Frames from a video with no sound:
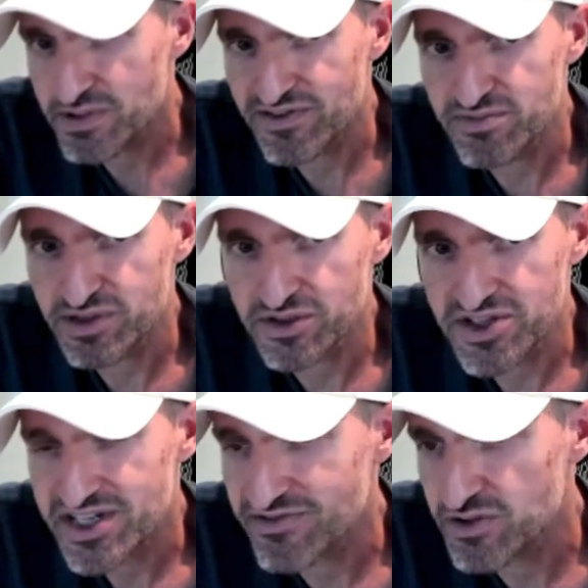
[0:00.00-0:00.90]
pivot below the
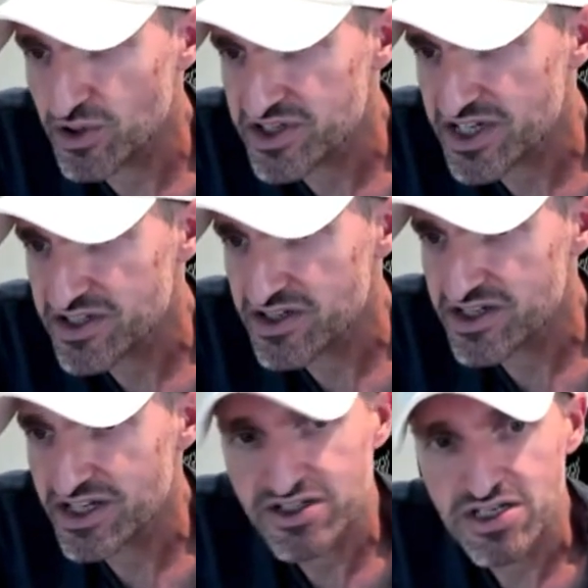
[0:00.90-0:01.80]

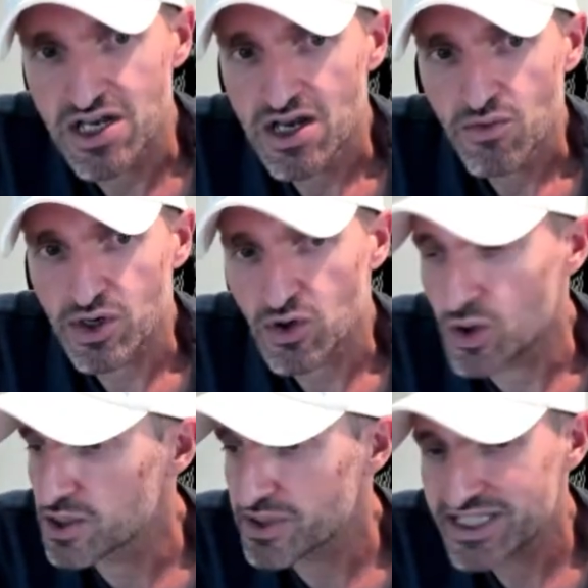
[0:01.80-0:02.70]
7166 went
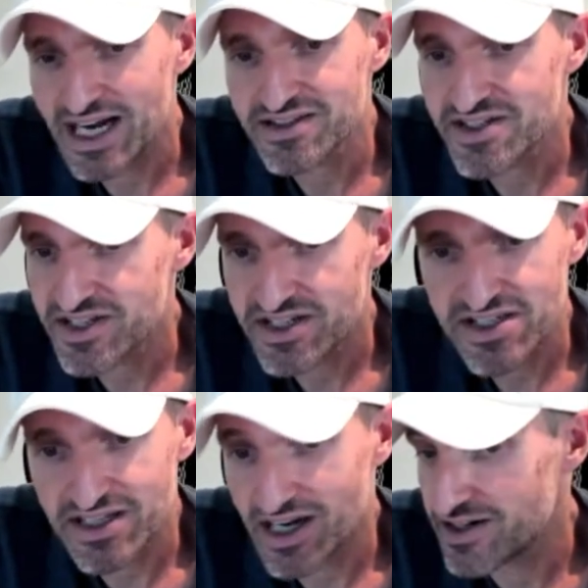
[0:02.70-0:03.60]
all the way down to
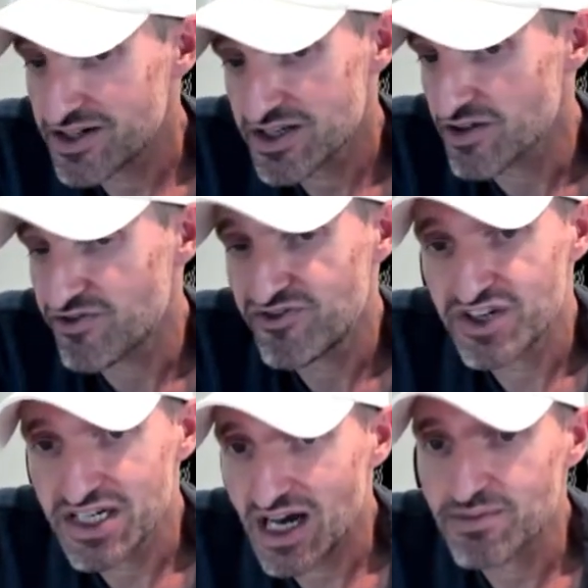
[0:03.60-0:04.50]
69. Just a
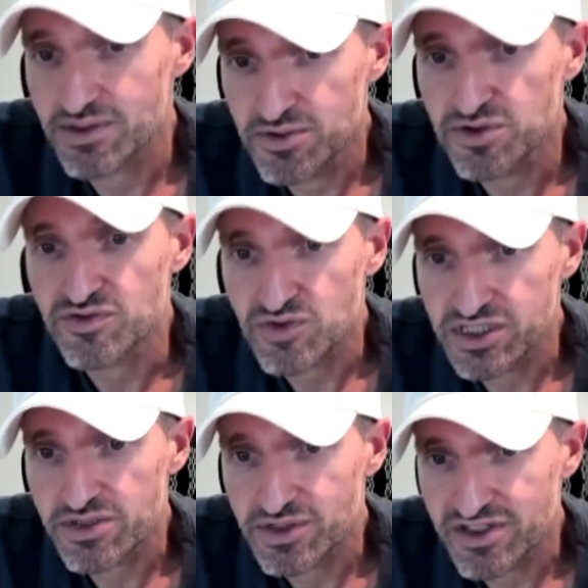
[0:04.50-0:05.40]
phenomenal move, really,